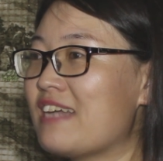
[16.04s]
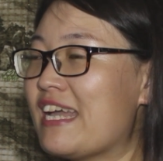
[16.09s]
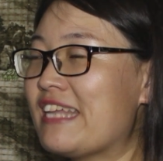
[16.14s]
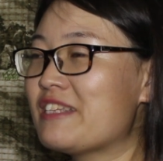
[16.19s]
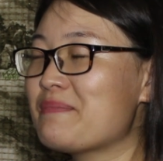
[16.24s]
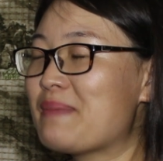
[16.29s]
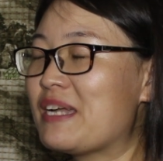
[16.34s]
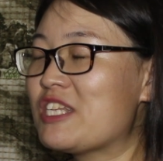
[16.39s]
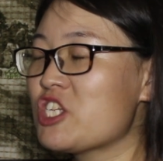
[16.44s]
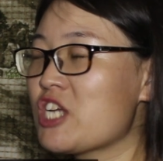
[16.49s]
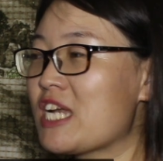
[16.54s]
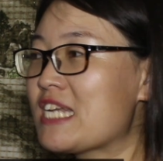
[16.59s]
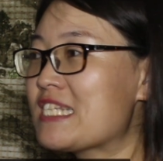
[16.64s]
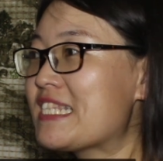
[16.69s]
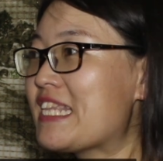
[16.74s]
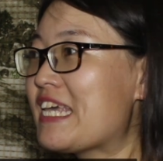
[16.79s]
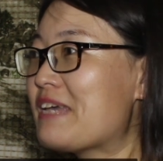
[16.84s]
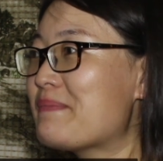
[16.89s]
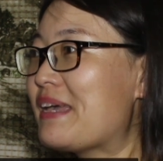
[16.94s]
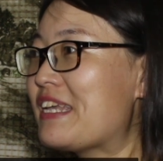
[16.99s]
and my Chinese
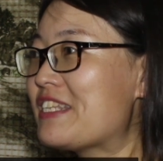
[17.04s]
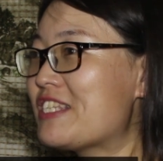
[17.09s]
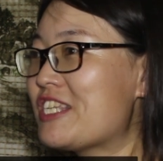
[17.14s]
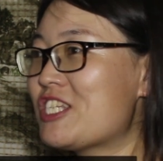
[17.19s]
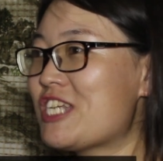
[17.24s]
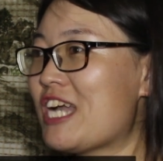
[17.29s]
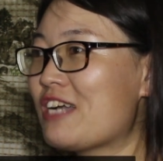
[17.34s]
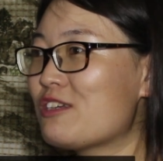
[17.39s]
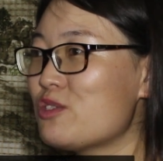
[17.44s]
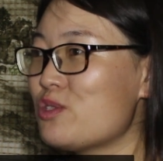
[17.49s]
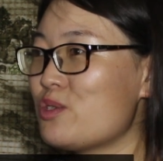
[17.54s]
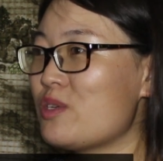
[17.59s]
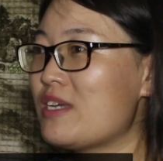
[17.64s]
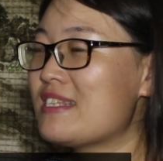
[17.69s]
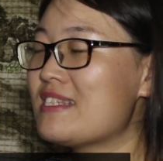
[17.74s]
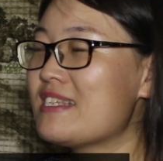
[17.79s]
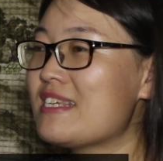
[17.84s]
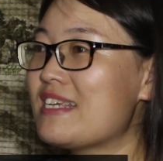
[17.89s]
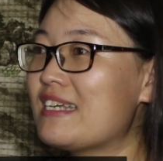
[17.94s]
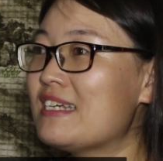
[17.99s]
name is
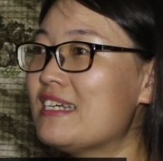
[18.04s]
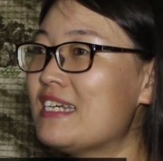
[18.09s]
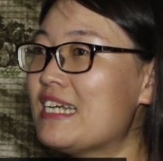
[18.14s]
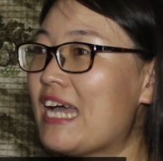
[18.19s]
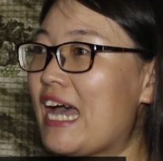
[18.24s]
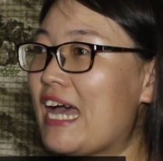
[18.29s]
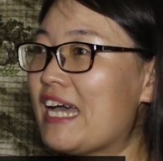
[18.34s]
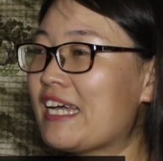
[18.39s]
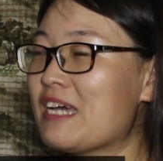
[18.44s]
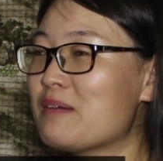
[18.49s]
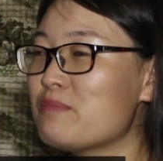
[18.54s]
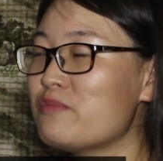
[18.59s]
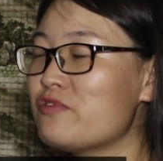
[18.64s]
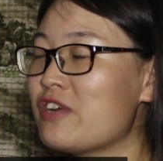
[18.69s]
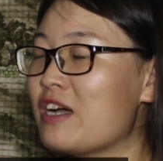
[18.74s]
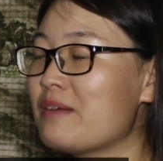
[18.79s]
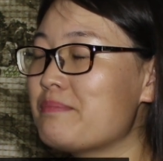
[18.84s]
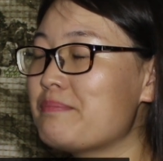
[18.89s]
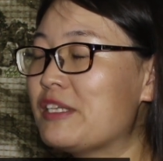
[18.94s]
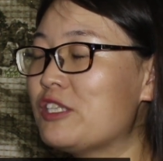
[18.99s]
Zhang. I come
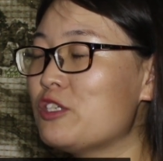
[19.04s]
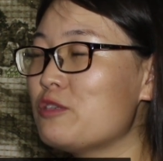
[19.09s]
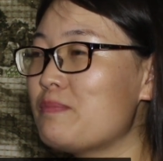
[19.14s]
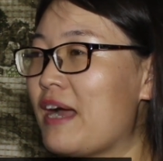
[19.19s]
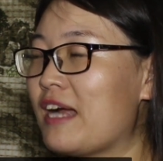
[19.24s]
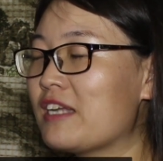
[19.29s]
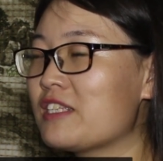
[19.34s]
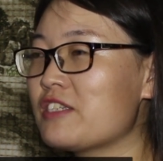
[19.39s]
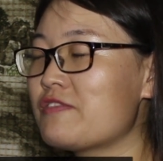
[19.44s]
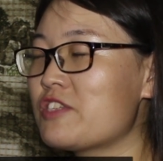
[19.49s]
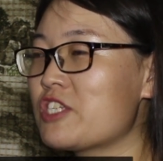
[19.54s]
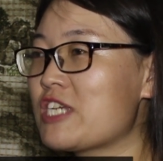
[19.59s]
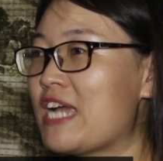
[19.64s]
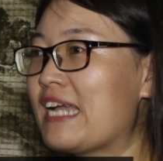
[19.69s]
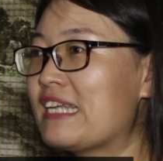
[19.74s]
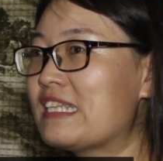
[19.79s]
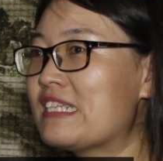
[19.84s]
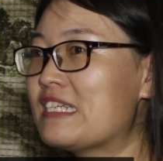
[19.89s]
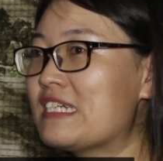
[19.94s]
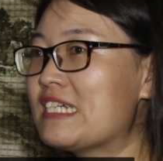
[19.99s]
from middle part of
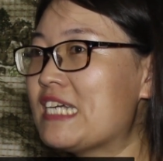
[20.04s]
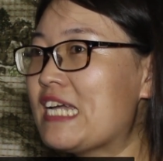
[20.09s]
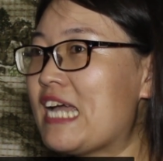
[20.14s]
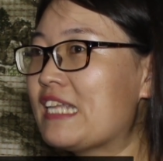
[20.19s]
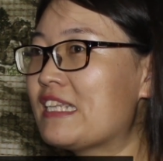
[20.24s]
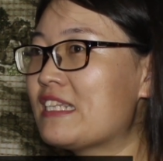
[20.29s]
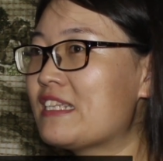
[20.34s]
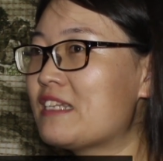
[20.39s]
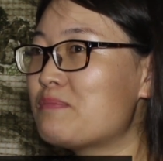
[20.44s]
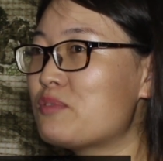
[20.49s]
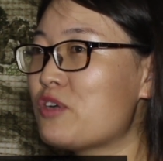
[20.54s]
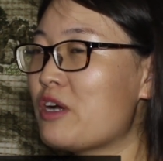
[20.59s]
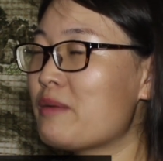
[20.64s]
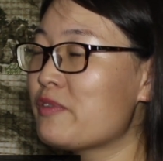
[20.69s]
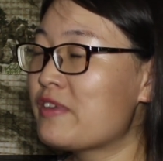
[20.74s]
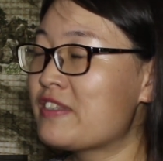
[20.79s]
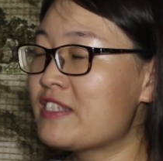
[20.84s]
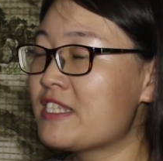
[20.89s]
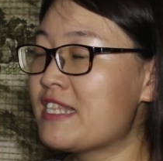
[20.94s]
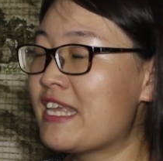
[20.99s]
China, and the
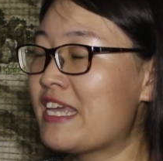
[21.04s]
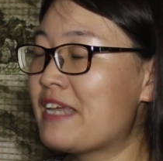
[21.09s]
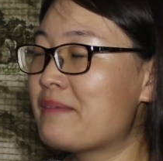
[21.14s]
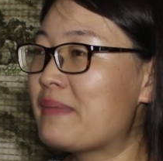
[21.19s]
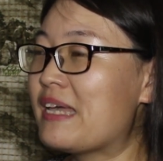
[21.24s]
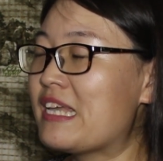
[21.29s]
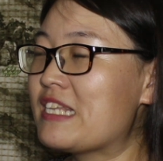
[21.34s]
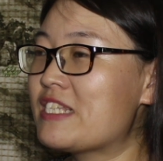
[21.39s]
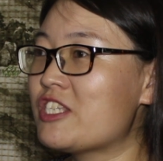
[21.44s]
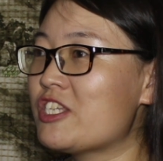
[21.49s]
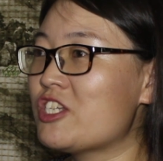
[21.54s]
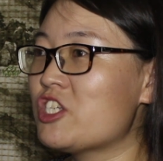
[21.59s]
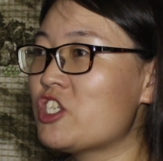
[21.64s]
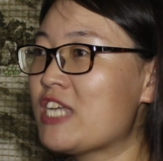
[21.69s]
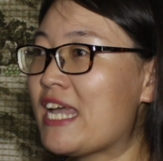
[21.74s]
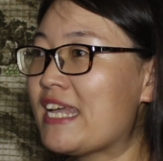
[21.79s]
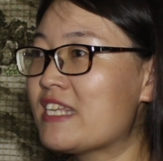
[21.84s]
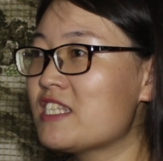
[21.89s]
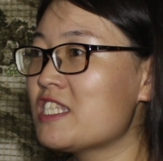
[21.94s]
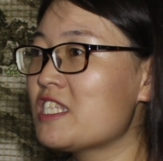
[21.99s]
province name is
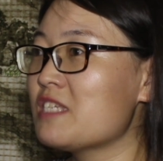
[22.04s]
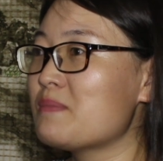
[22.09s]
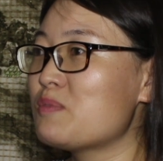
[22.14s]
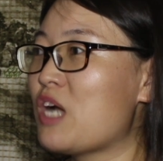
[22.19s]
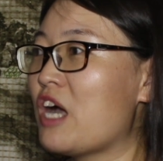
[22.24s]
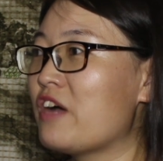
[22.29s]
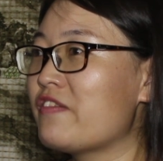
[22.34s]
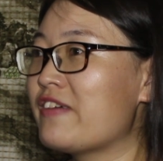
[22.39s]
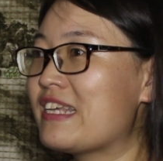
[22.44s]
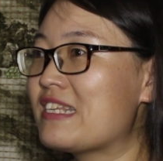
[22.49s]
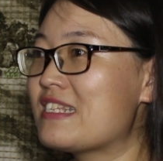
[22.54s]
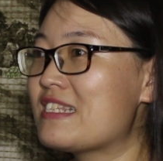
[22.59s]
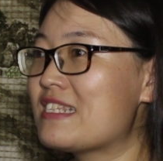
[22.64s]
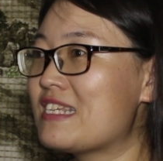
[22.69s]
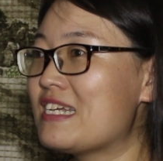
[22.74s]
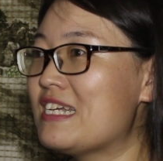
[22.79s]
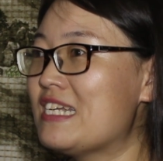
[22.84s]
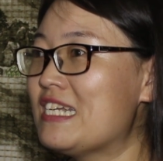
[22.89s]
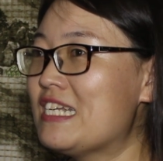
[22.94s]
Shanxi province.